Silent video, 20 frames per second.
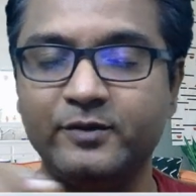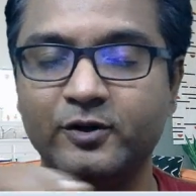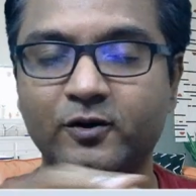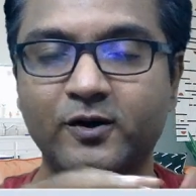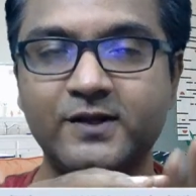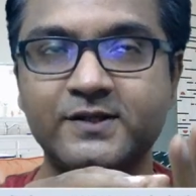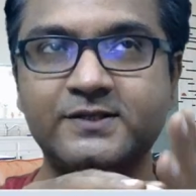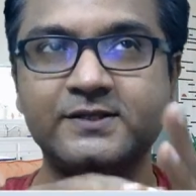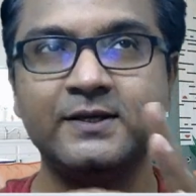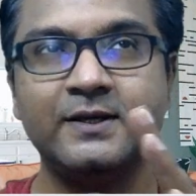
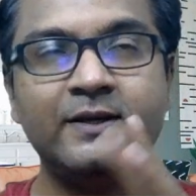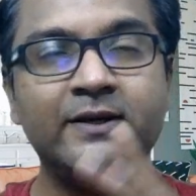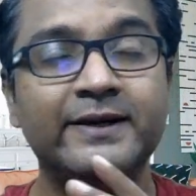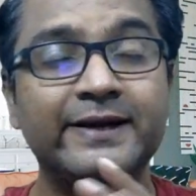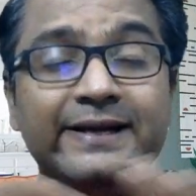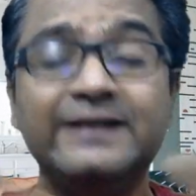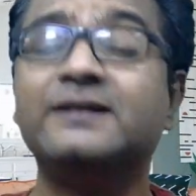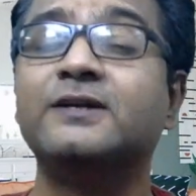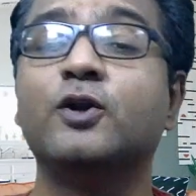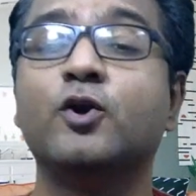because
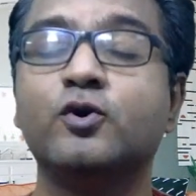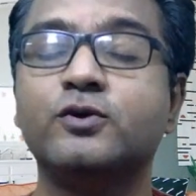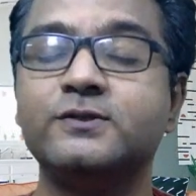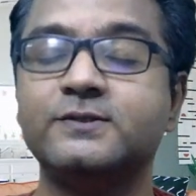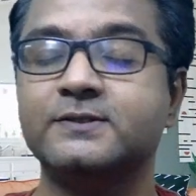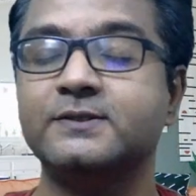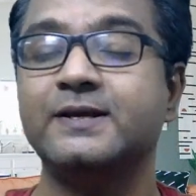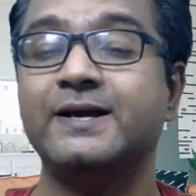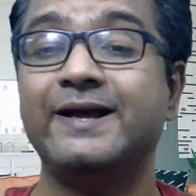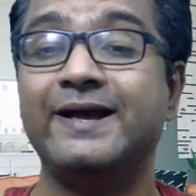it
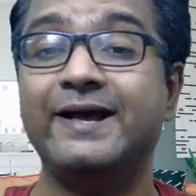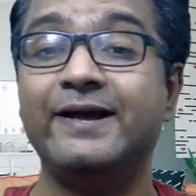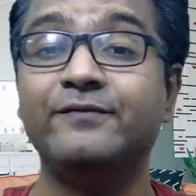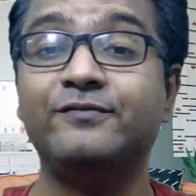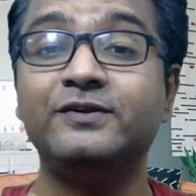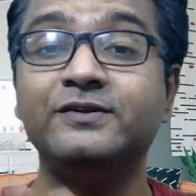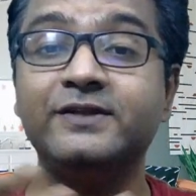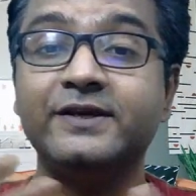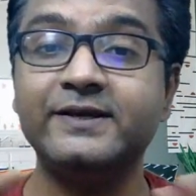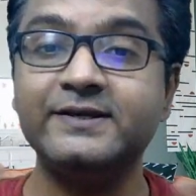looks
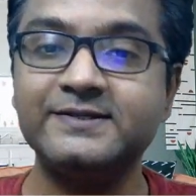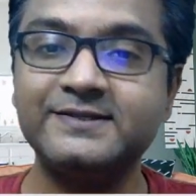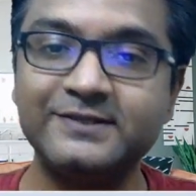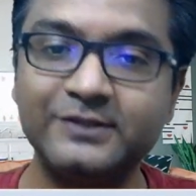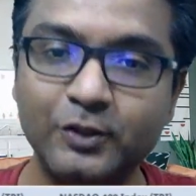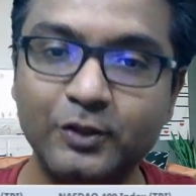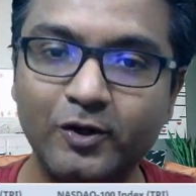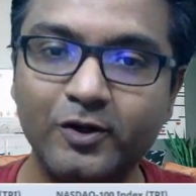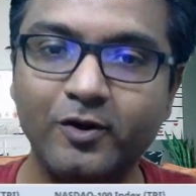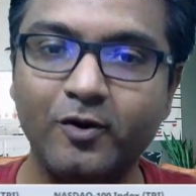everything is
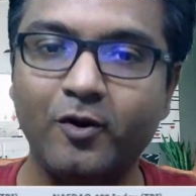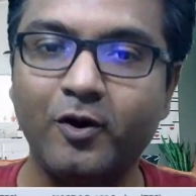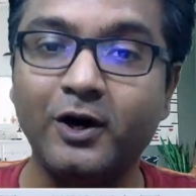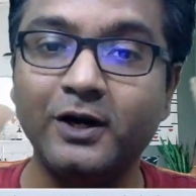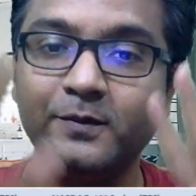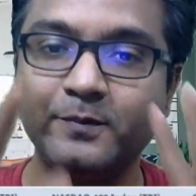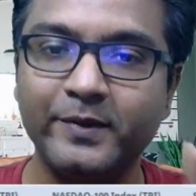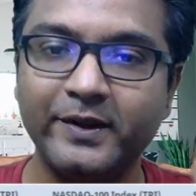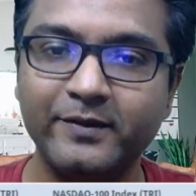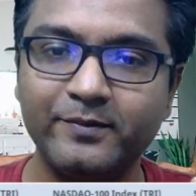good
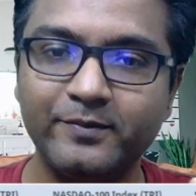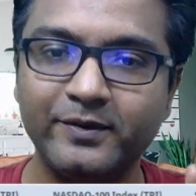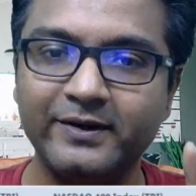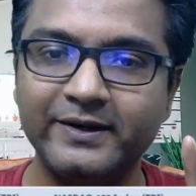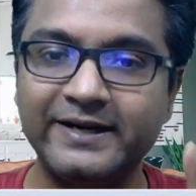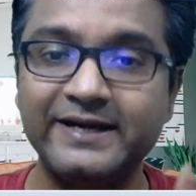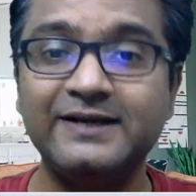on paper.